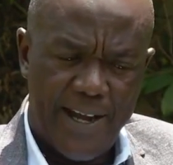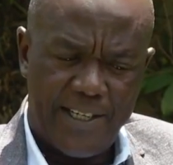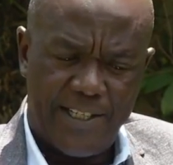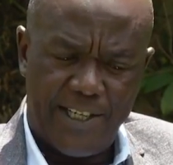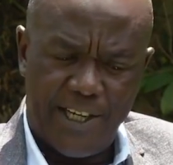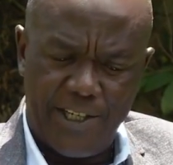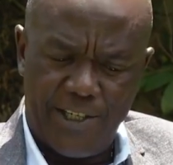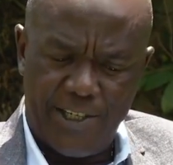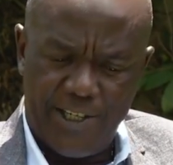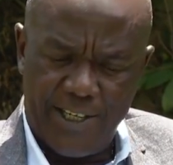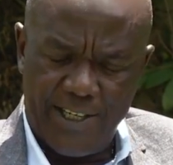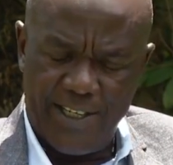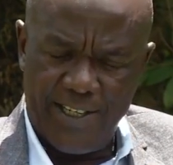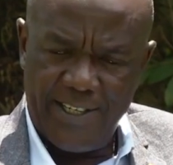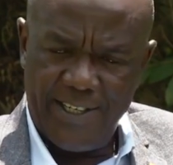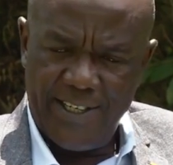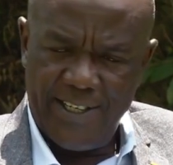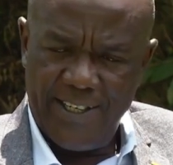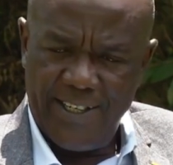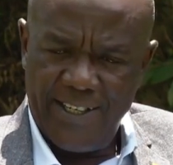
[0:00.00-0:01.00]
attention,
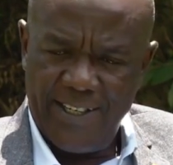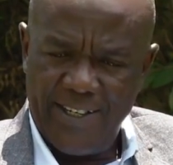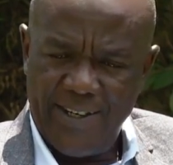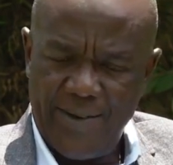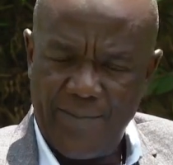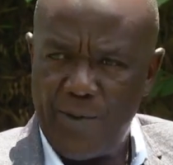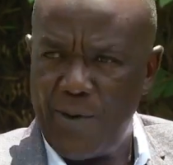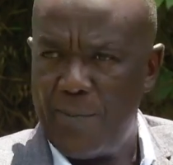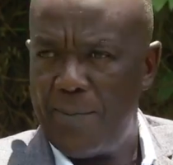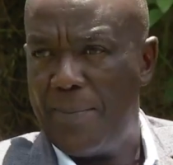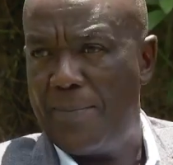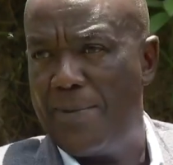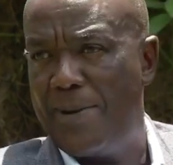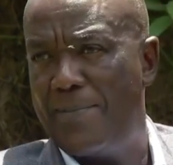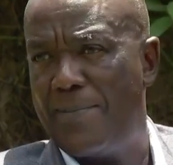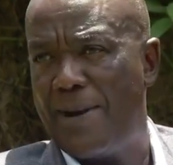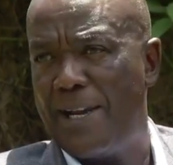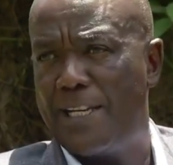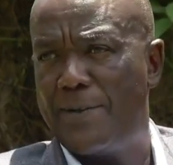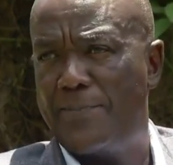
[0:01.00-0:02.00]

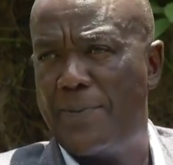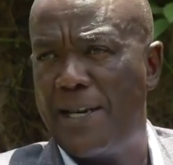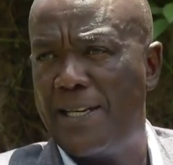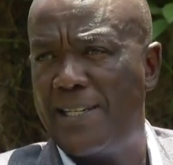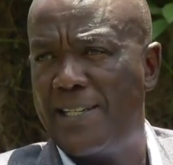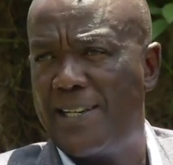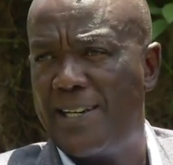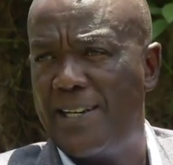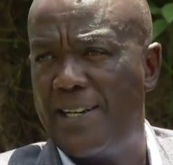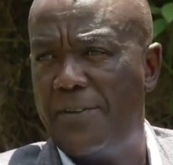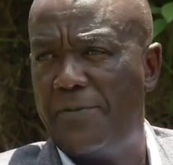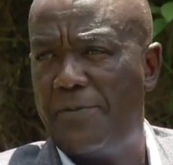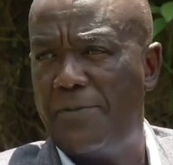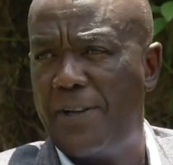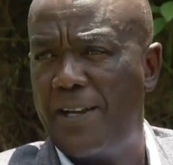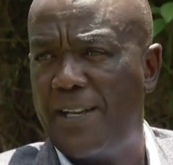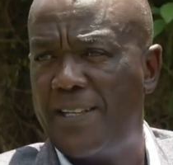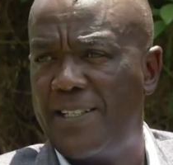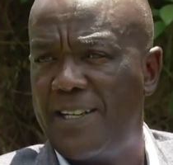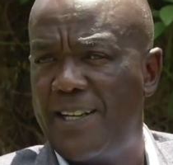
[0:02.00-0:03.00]
probably might paint
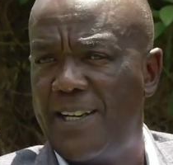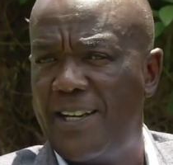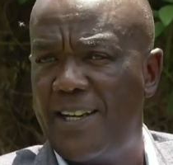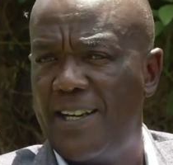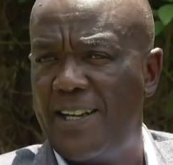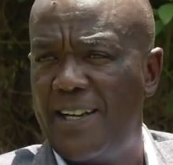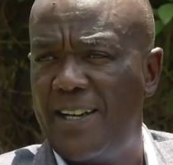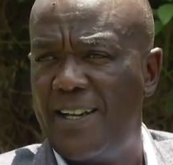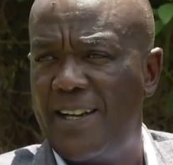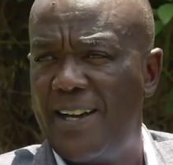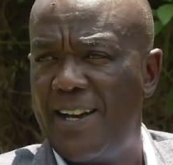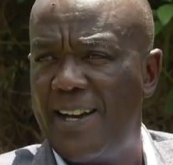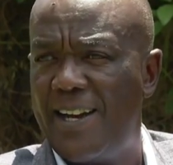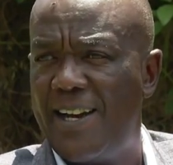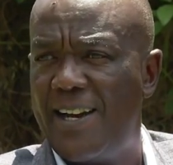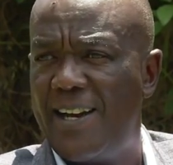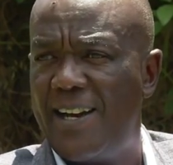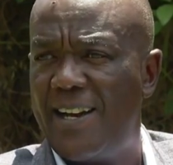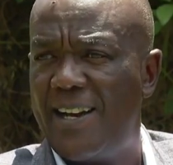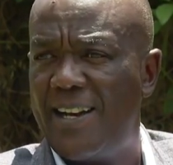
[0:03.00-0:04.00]
Kilifi as
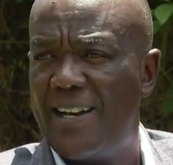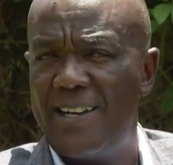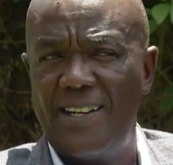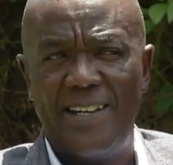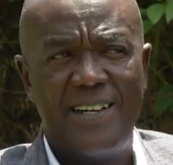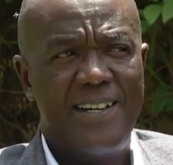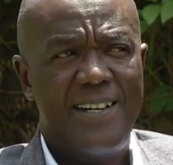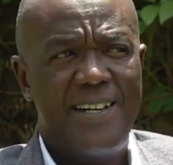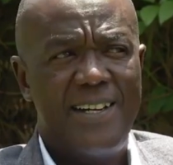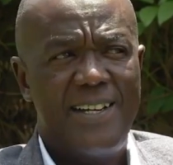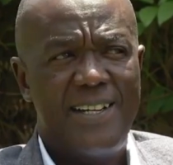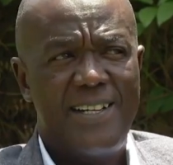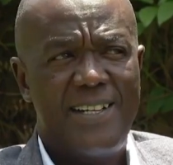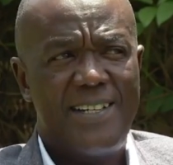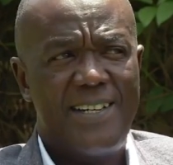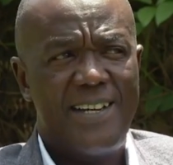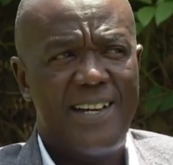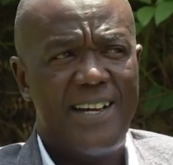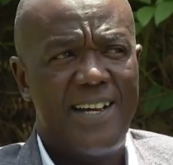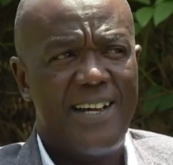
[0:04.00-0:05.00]
a
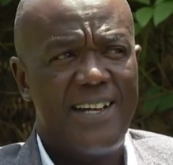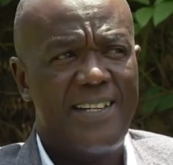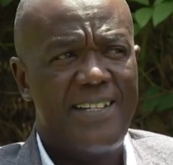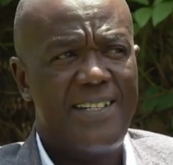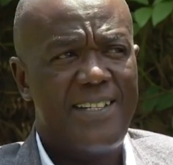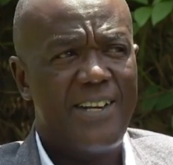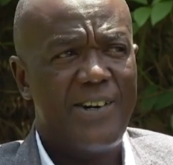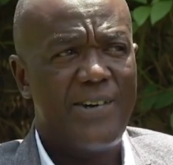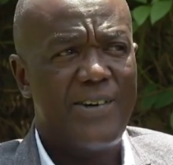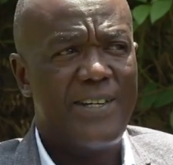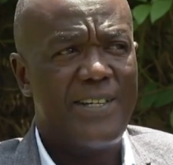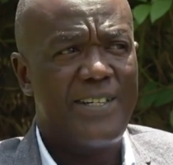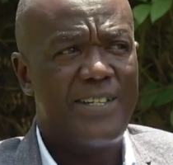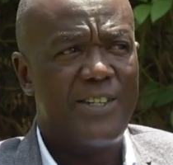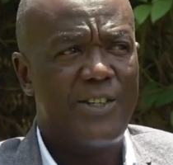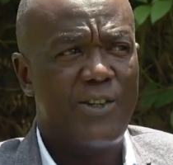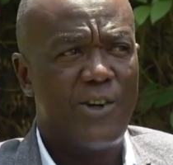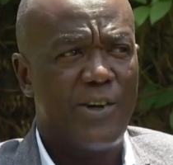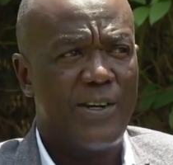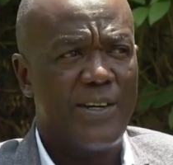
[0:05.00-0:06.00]

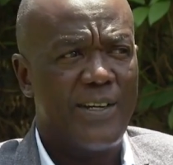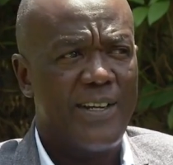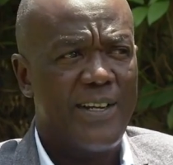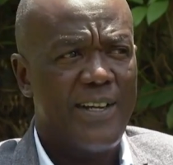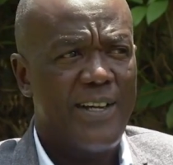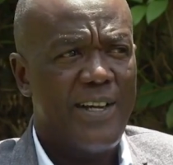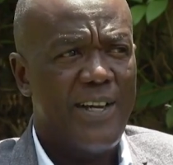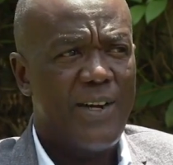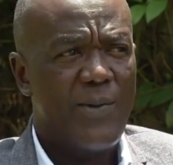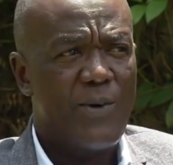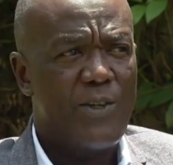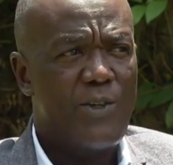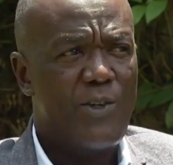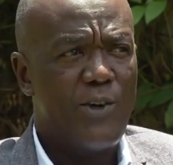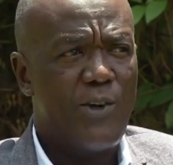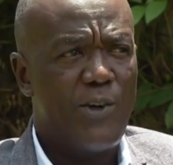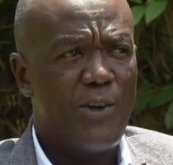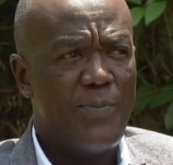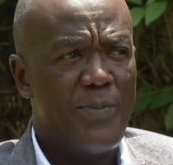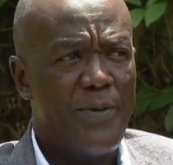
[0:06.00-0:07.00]
terrorist zone, which
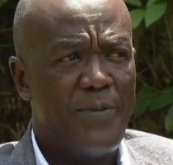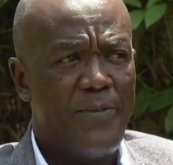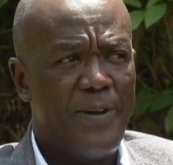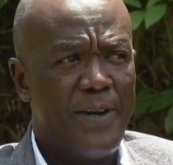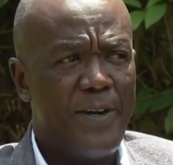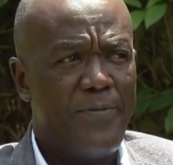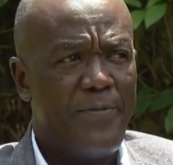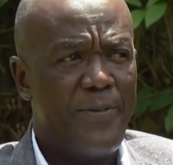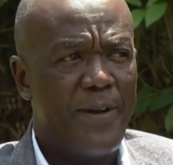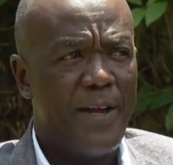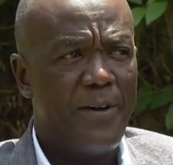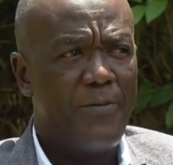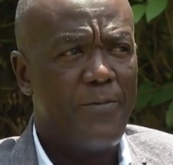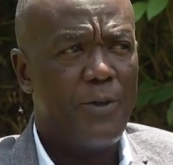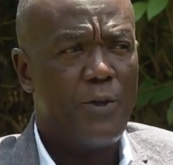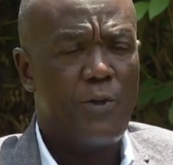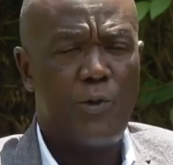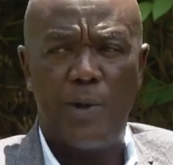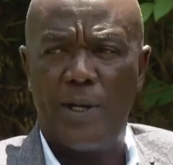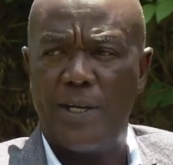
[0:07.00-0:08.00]
will not be very fair
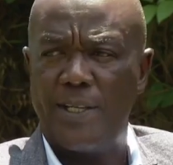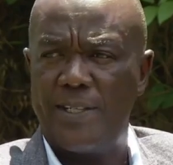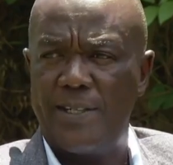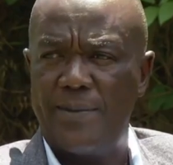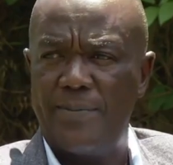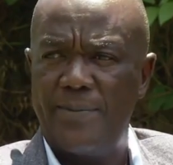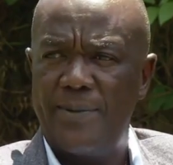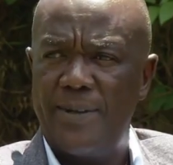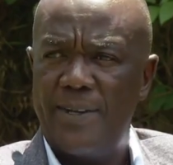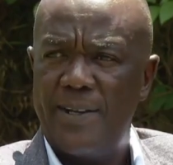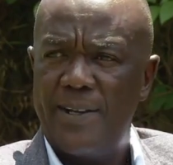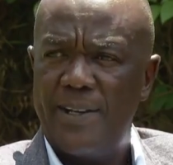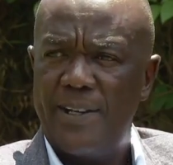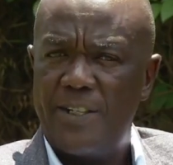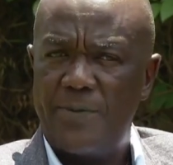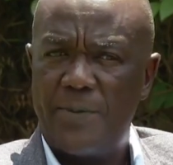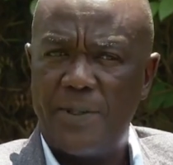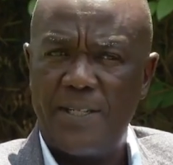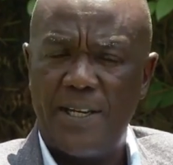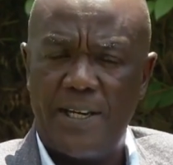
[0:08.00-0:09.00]
for tourism,
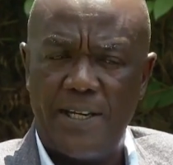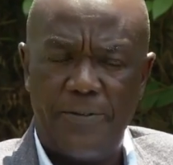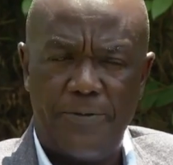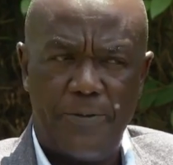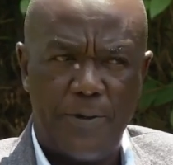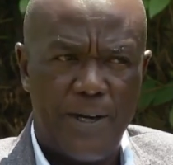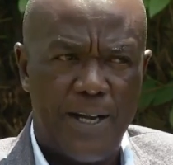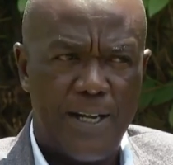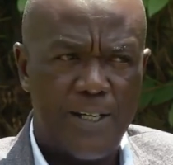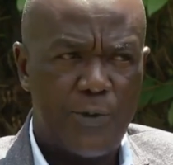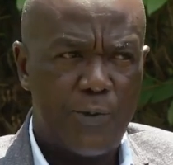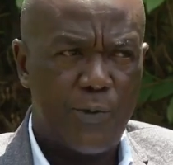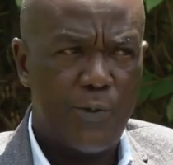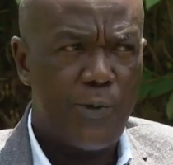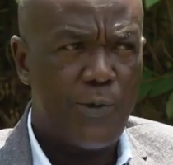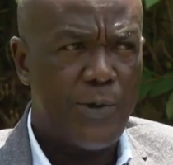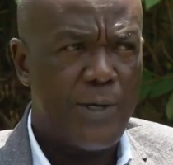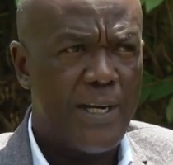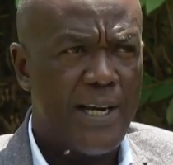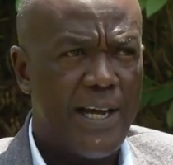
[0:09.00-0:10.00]
especially for us
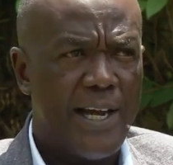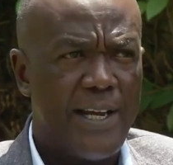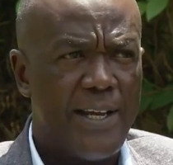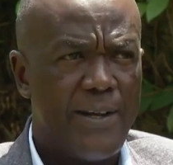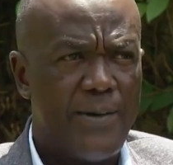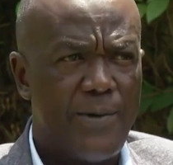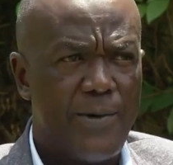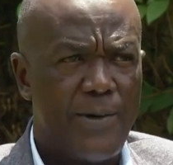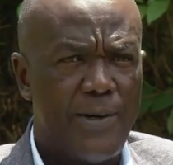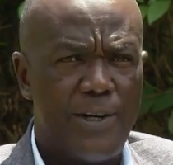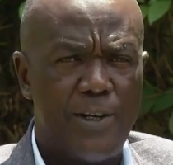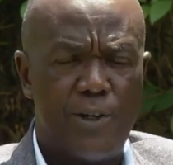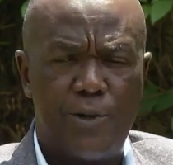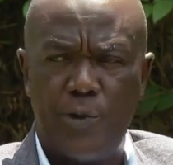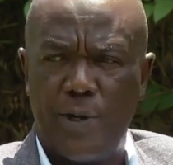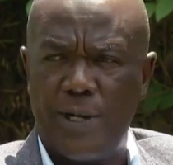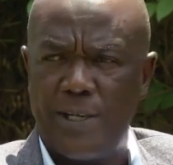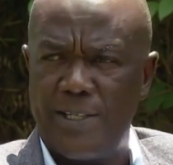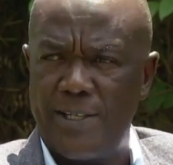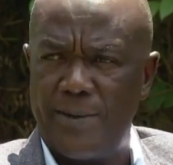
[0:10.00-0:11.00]
who rely on
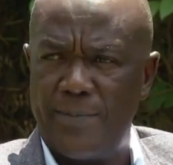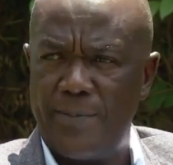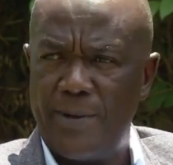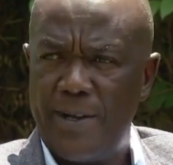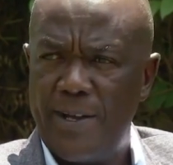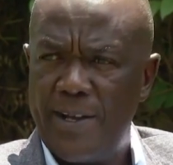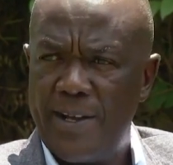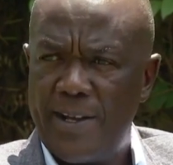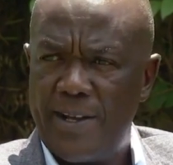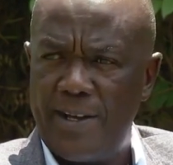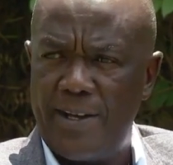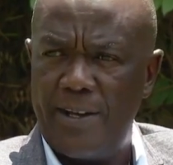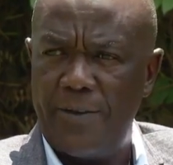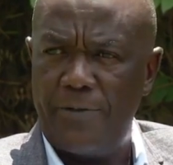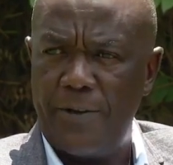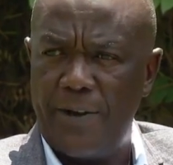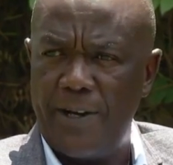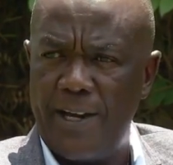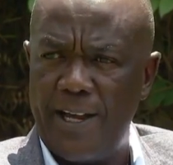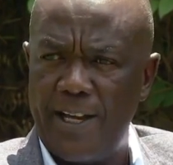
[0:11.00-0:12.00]
tourism.
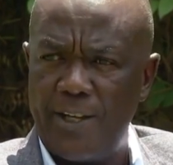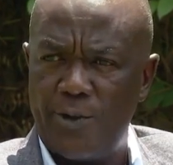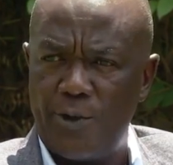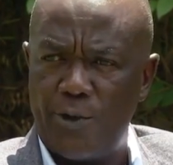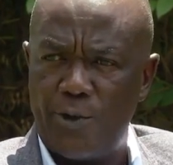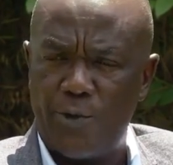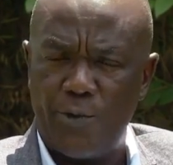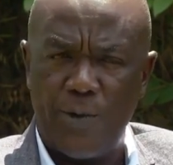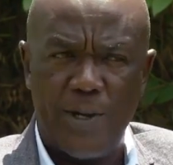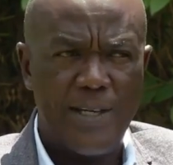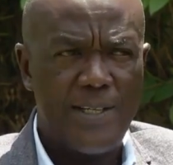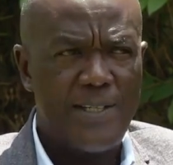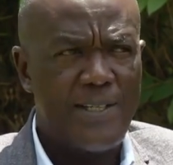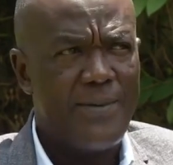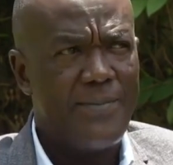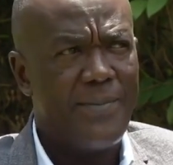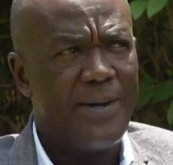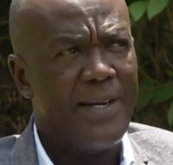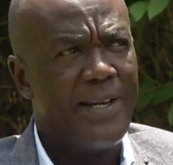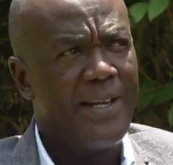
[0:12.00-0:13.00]
Kilifi relies on
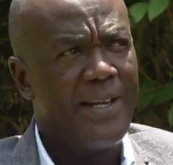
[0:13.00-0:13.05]
tourism,